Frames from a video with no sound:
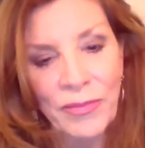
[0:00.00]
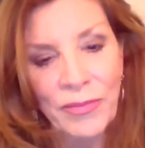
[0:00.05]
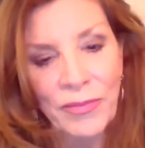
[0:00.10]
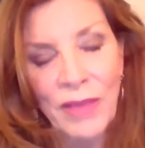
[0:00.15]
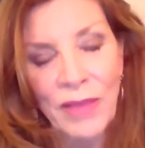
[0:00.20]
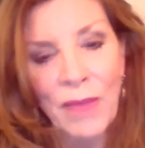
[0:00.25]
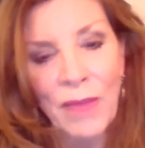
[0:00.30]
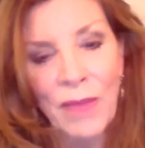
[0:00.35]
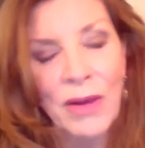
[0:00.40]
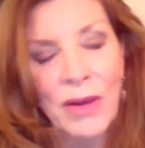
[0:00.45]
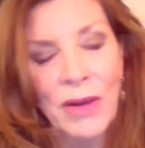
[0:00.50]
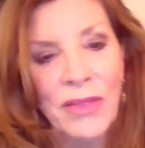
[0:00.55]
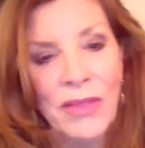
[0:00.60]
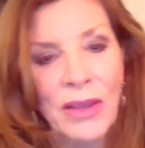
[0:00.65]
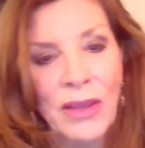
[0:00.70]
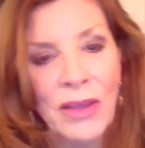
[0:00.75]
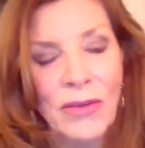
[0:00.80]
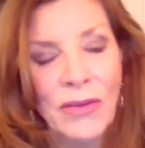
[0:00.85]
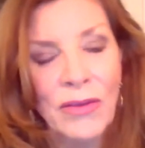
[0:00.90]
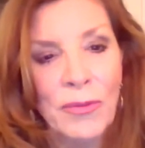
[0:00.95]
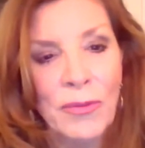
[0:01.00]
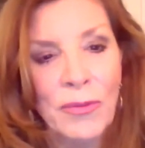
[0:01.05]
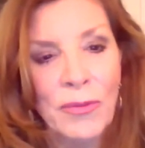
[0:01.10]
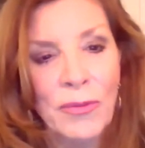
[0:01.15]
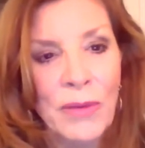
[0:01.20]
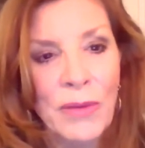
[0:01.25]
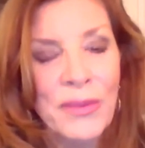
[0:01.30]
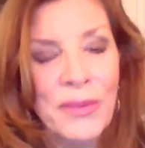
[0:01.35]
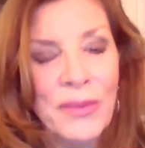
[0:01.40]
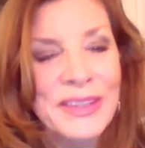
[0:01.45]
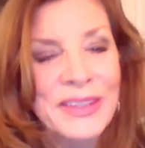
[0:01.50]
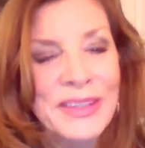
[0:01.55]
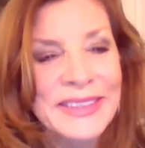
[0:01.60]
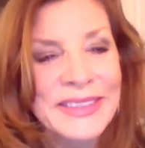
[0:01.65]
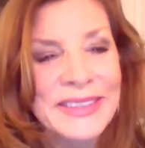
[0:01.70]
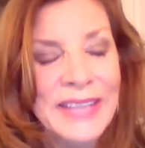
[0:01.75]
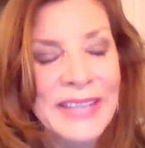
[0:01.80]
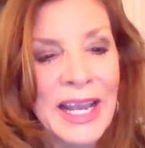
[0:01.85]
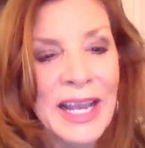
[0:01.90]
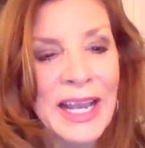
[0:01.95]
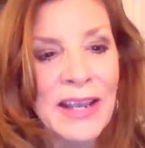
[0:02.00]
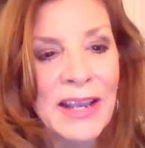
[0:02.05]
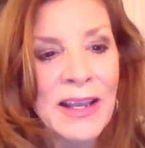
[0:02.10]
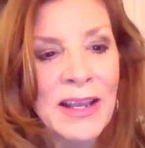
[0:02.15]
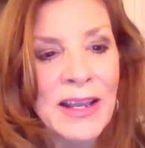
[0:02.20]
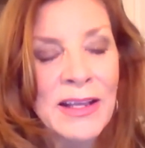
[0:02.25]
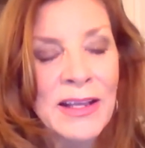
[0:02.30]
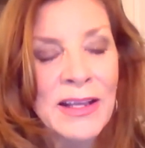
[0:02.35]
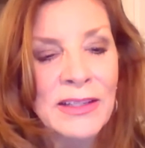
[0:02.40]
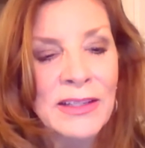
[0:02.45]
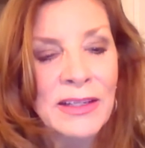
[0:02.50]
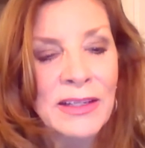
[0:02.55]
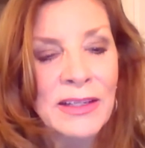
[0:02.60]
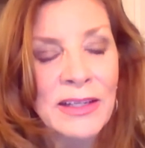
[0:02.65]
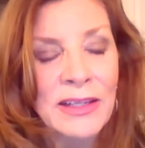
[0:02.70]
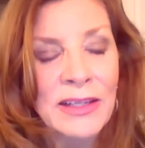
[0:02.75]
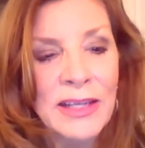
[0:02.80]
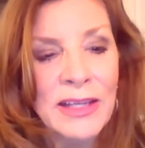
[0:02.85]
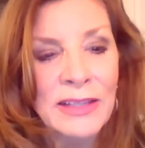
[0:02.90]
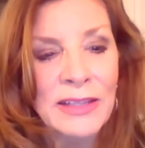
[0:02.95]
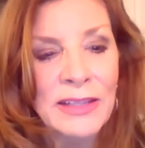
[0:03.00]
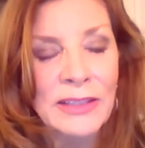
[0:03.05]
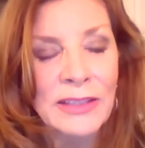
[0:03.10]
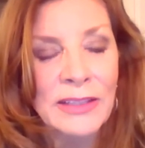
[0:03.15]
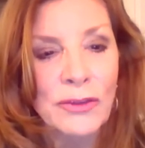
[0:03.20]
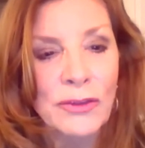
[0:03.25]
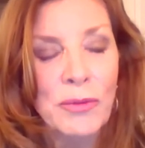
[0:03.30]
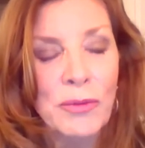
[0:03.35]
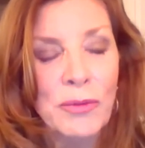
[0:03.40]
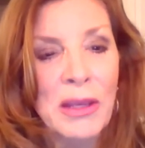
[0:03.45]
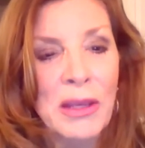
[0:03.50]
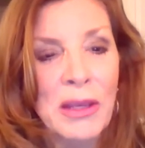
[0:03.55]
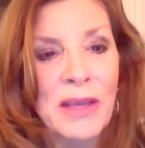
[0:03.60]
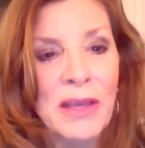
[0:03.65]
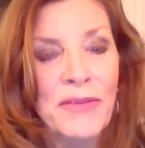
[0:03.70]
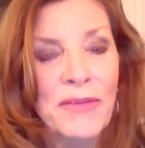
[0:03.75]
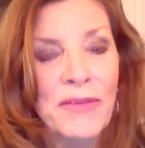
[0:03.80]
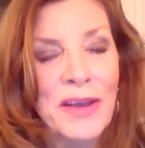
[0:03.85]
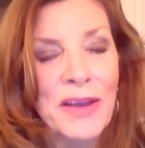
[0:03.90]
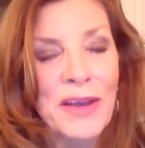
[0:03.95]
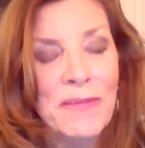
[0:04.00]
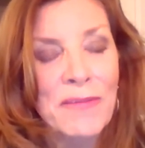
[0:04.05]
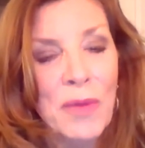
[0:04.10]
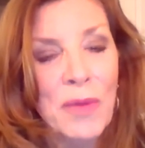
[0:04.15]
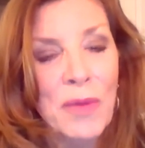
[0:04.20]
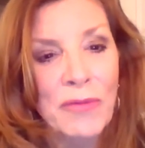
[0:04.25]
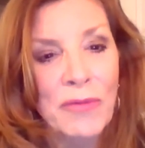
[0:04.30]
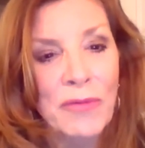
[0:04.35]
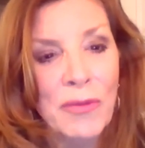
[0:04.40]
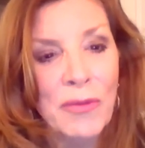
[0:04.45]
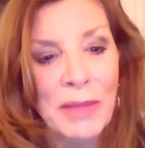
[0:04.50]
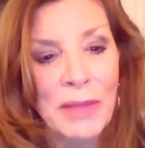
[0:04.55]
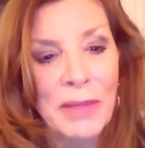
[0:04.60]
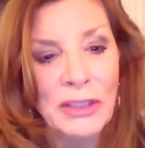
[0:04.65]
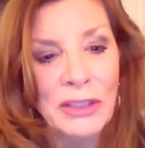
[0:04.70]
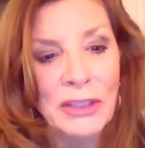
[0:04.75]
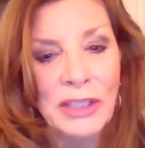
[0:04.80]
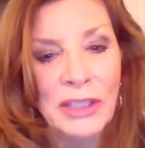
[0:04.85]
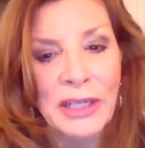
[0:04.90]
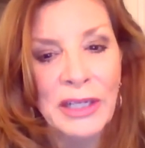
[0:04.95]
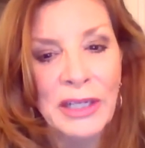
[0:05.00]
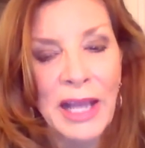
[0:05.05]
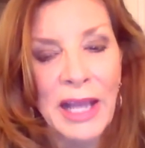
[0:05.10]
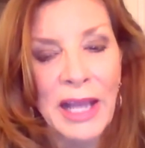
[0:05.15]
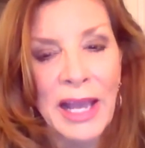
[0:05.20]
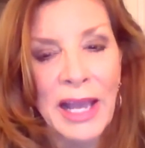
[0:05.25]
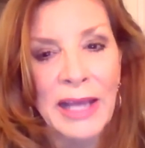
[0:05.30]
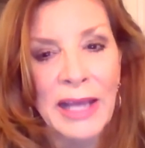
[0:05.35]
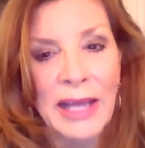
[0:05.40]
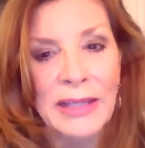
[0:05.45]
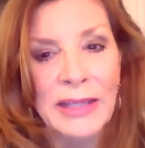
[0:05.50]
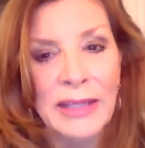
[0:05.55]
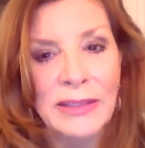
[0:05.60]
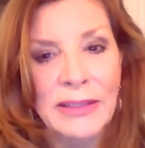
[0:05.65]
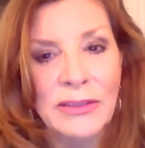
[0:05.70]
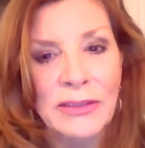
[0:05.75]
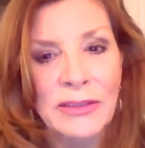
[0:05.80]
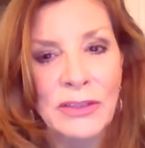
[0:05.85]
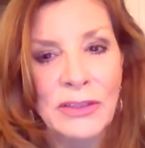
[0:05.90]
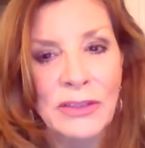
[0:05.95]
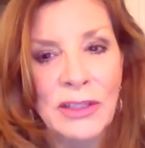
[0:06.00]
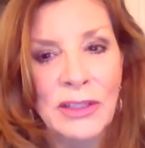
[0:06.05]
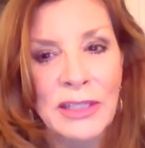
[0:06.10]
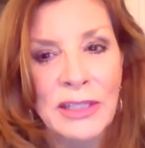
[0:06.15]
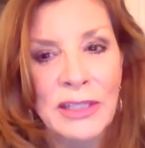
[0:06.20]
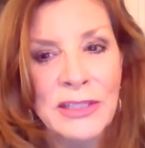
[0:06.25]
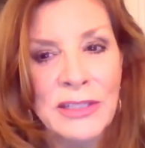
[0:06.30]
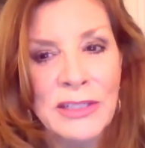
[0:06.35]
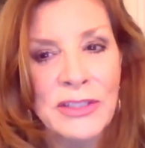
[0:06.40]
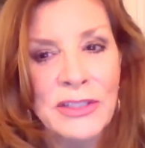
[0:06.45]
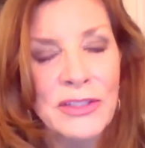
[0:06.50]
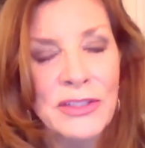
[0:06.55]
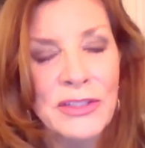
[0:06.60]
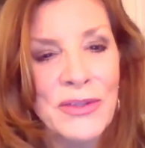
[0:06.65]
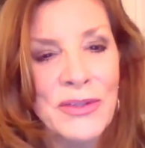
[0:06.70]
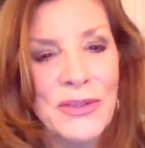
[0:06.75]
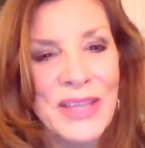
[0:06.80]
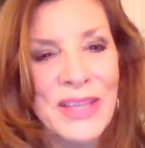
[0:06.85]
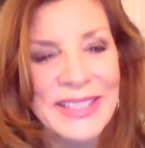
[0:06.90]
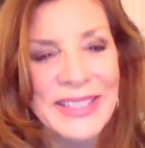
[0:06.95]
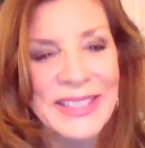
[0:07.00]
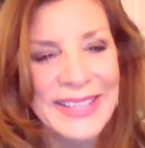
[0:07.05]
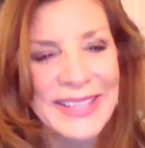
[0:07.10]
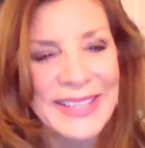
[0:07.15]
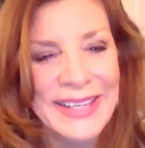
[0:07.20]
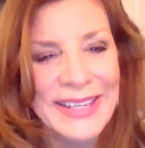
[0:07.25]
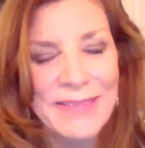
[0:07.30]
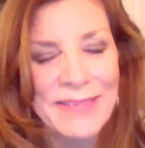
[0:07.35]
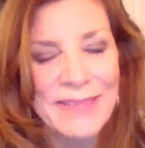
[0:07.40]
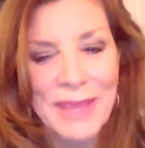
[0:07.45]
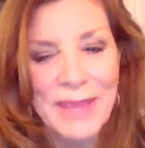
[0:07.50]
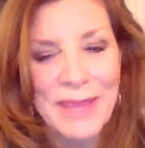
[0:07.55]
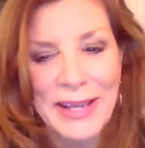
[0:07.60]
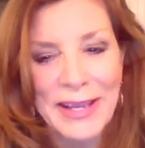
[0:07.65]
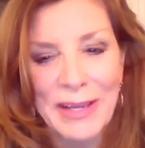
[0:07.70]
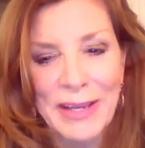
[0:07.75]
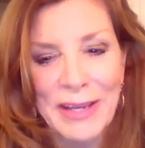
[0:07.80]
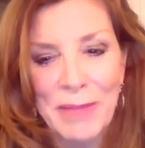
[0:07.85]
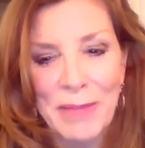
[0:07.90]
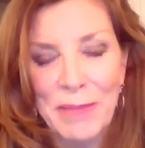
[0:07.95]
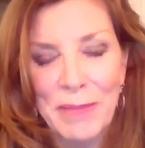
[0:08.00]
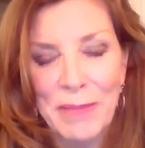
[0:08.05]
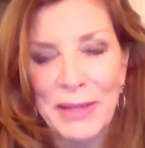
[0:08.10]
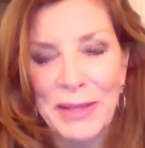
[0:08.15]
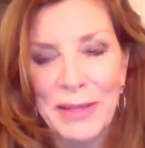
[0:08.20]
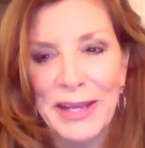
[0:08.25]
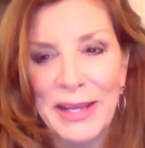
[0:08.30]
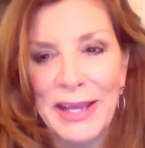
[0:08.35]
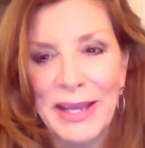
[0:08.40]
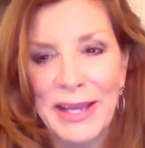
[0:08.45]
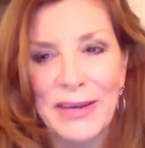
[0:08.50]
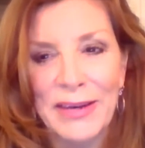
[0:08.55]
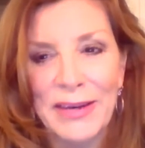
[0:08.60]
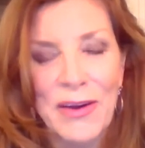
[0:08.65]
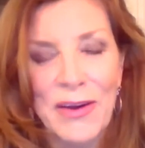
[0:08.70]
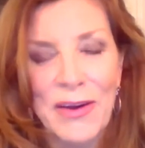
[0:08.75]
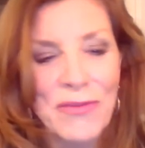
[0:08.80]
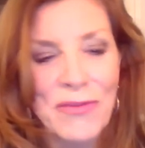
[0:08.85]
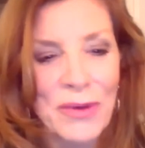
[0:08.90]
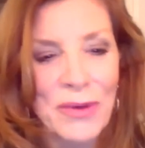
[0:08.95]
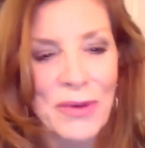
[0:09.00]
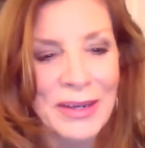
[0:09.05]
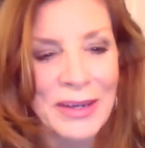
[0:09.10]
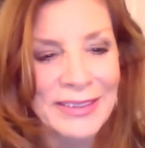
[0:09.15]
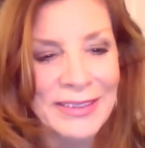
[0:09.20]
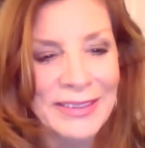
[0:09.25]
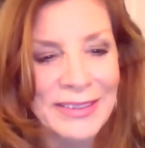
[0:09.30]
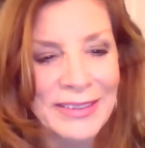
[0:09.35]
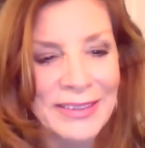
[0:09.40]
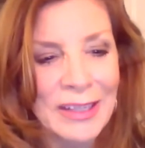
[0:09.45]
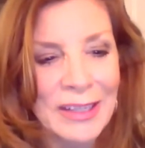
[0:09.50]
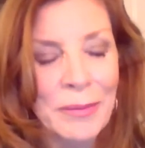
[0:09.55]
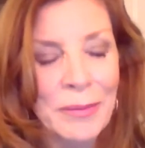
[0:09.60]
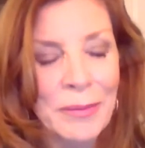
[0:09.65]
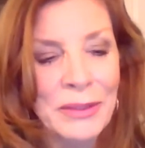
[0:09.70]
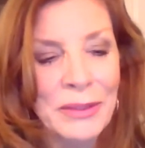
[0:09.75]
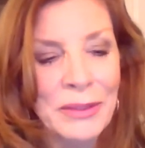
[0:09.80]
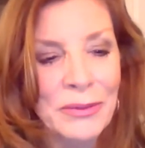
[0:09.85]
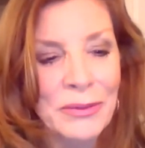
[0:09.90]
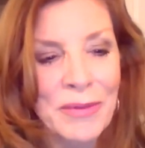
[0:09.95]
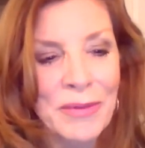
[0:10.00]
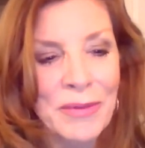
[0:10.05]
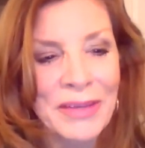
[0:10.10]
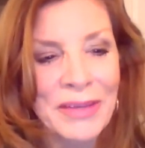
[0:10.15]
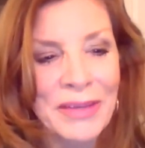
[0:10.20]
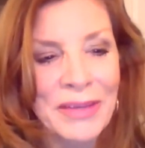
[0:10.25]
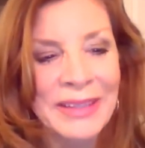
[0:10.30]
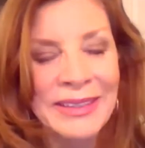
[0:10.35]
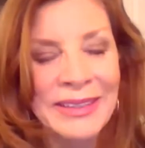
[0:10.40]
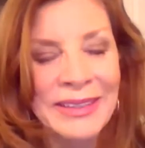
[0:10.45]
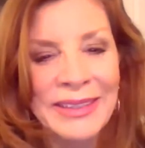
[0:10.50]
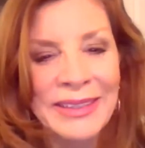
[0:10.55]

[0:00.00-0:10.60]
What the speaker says: I want to thank you for being with us today. Get in touch with me if you have more information, and let's just do this thing. Make a commitment and go for it. It'd be terrific.